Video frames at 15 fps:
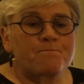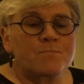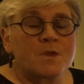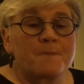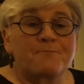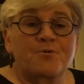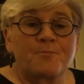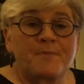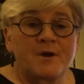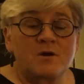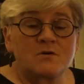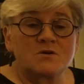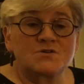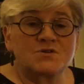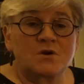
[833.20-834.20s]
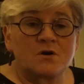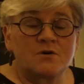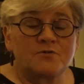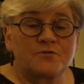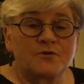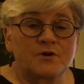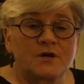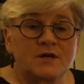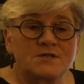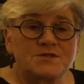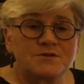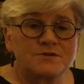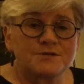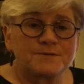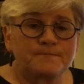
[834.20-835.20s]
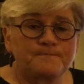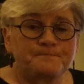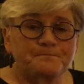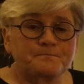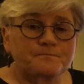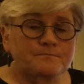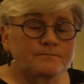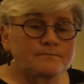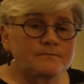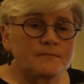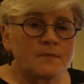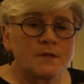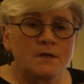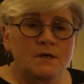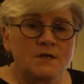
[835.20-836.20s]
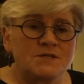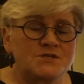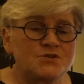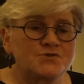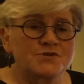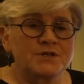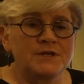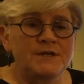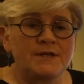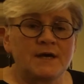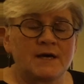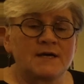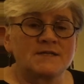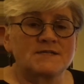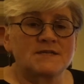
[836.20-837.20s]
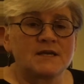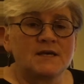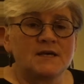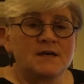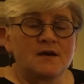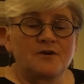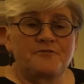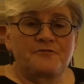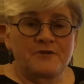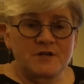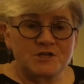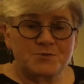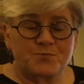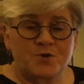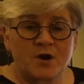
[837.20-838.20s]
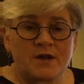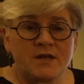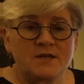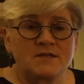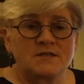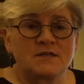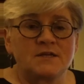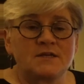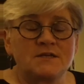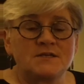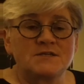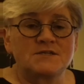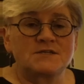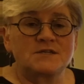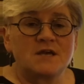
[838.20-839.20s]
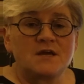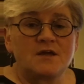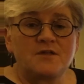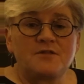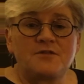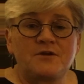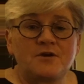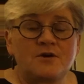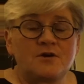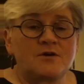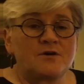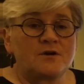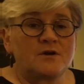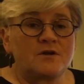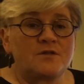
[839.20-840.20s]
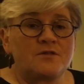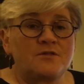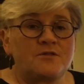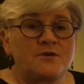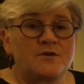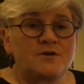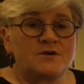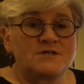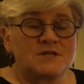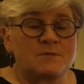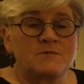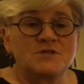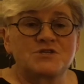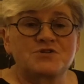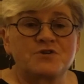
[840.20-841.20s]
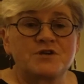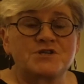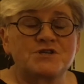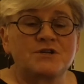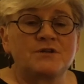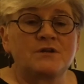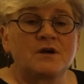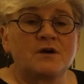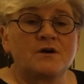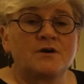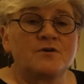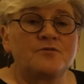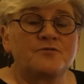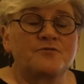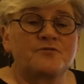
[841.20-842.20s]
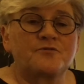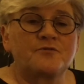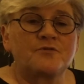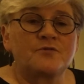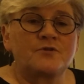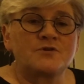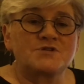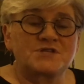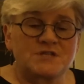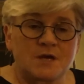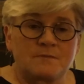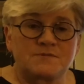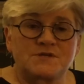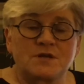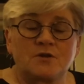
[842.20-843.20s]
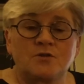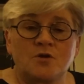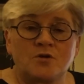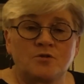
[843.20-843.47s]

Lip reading: prepare a song for concert. It's usually not a finished product. It is their demonstration of their steps along the